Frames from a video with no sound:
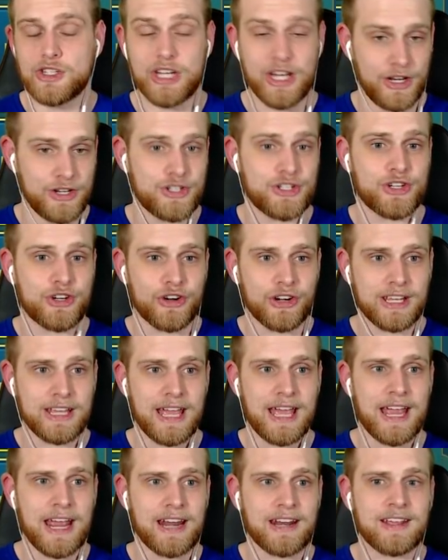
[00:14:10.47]
She sure
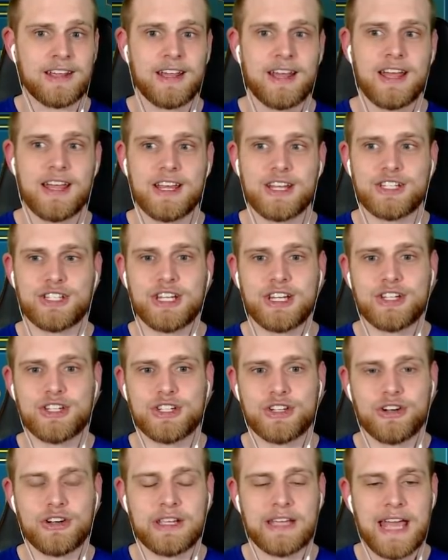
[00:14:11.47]
can. She
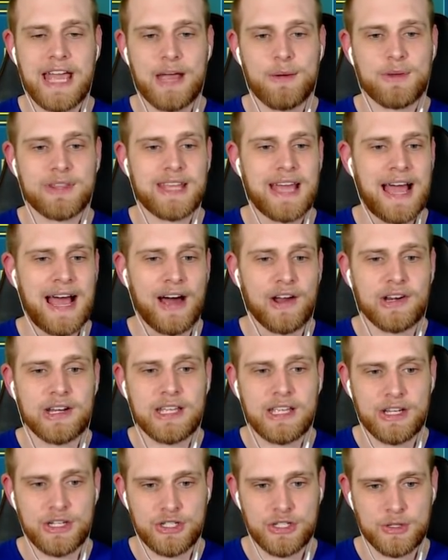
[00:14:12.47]
sure can without an
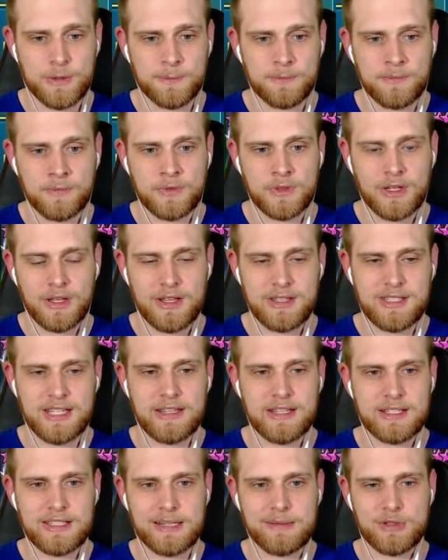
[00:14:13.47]
issue. Let's see
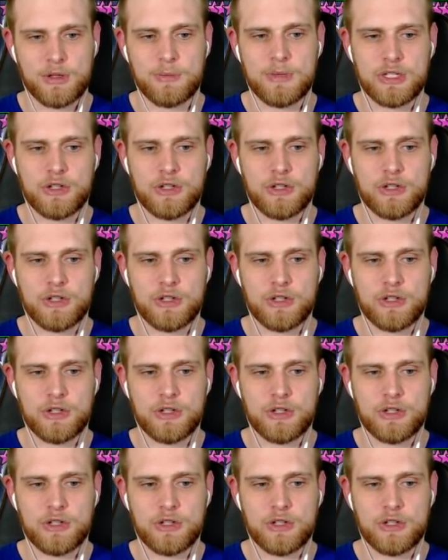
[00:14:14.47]
this team. So